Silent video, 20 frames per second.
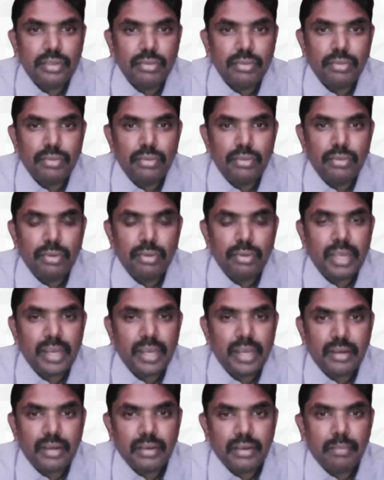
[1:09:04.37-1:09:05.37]
to look
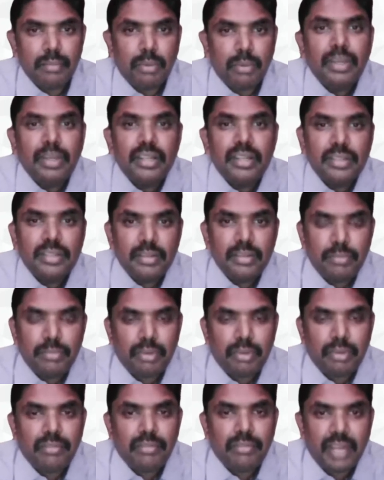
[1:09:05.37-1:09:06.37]
at a population
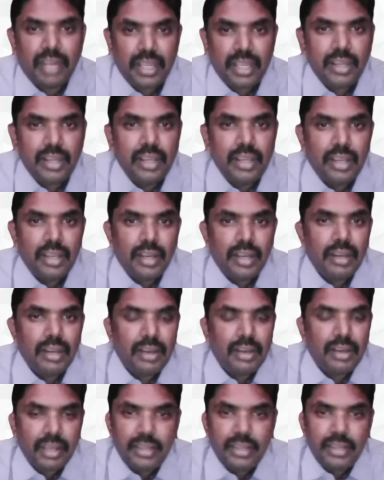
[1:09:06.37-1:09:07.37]
profile
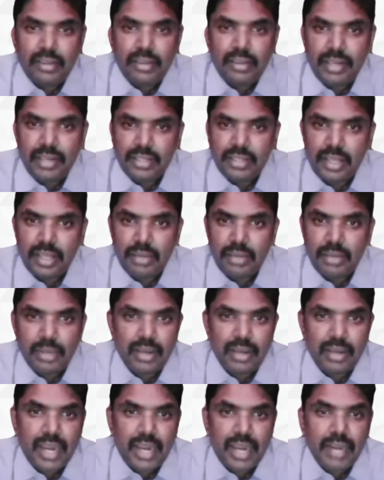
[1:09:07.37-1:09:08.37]
in the region that
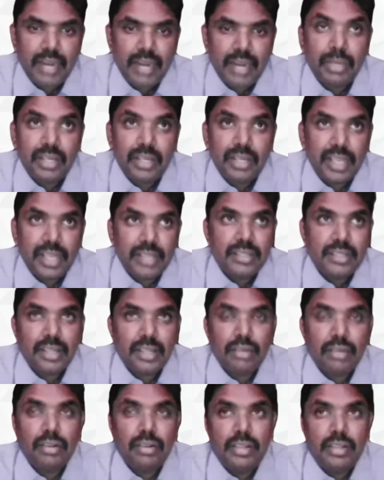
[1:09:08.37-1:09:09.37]
we are at. But yes,
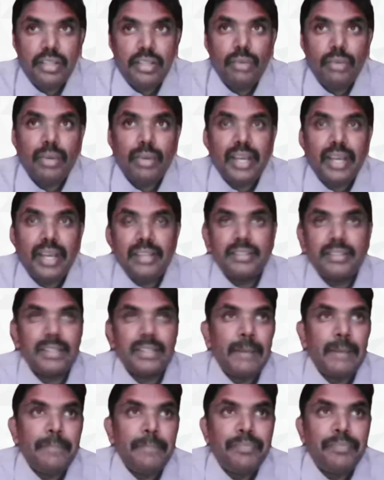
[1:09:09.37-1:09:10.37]
technology
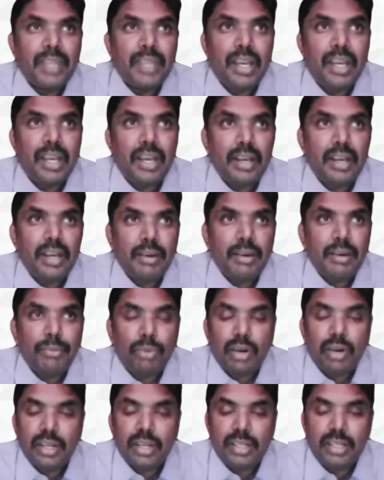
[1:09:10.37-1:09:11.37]
wise,
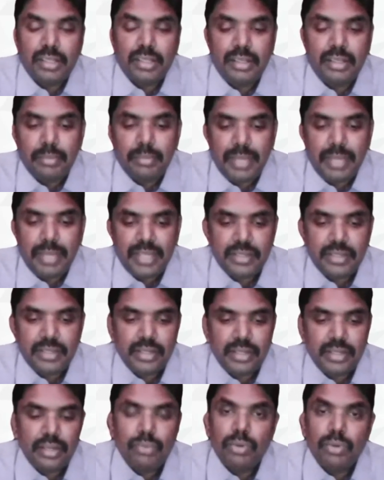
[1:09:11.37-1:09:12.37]
what the
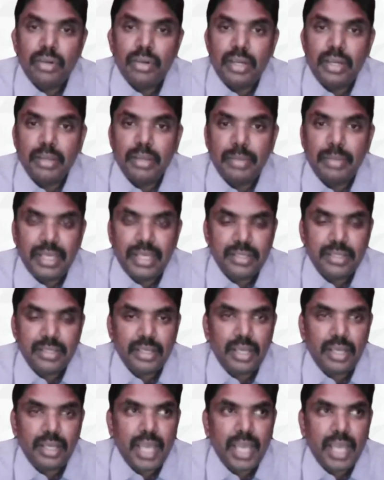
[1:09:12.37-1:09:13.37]
patient would
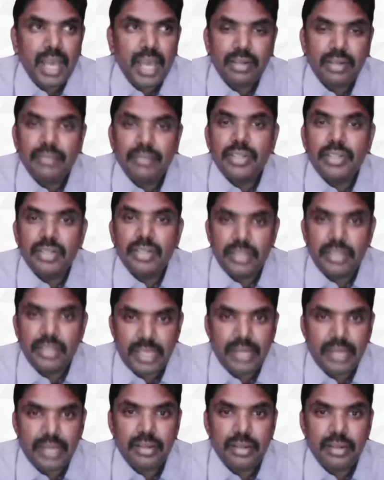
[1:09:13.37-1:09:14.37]
basically have at a vision
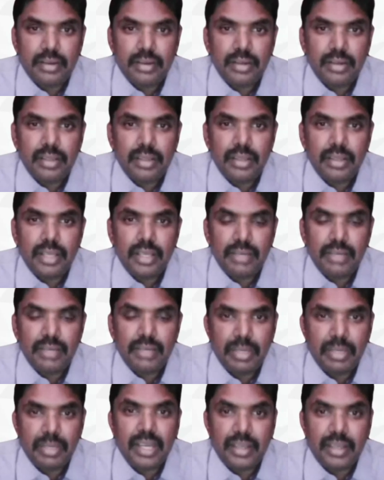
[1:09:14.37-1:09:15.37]
center in the
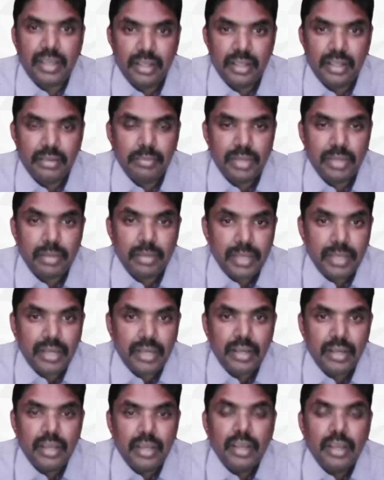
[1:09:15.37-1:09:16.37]
LVPI health
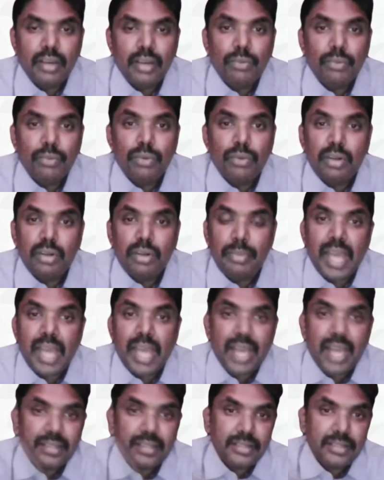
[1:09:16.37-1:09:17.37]
pyramid would be
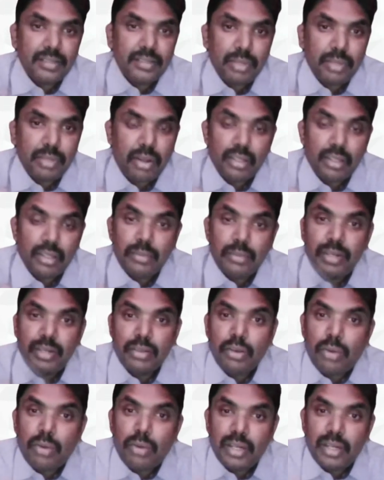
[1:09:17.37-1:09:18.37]
accessible all the way to
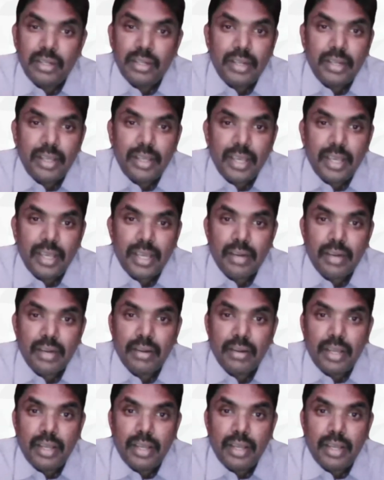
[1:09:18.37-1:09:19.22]
the quaternary care,